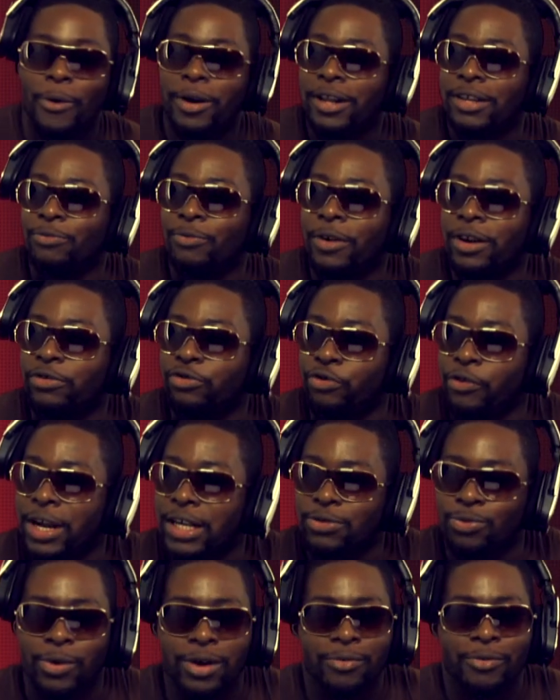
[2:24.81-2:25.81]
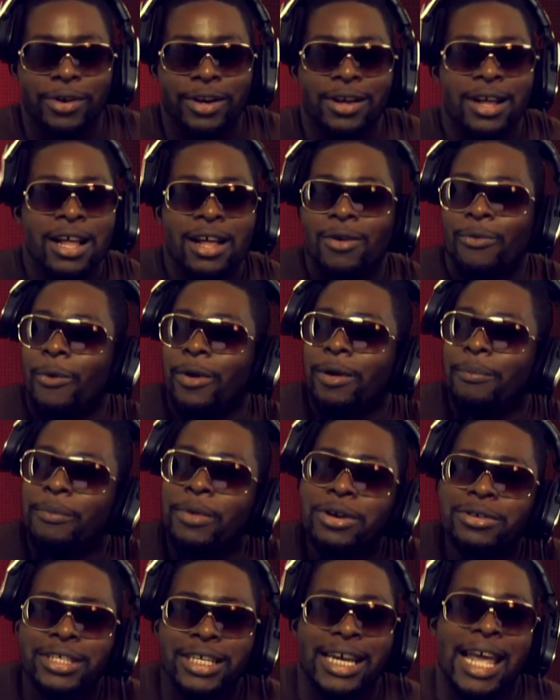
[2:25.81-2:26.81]
Where the drinks? Where the
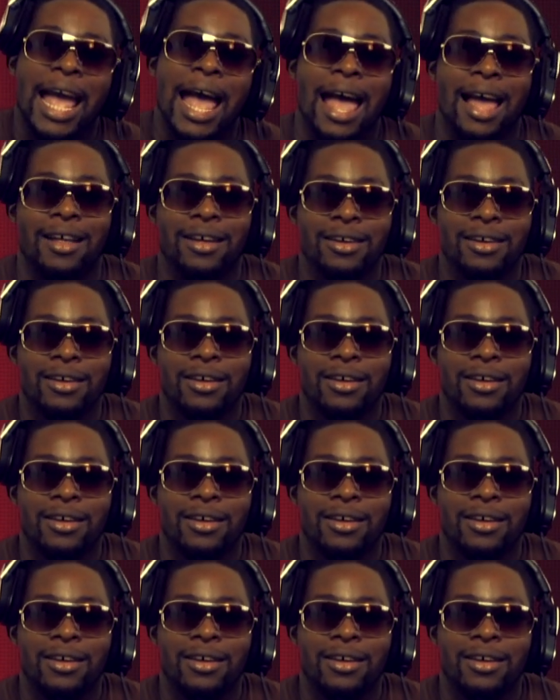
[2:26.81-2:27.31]
music at?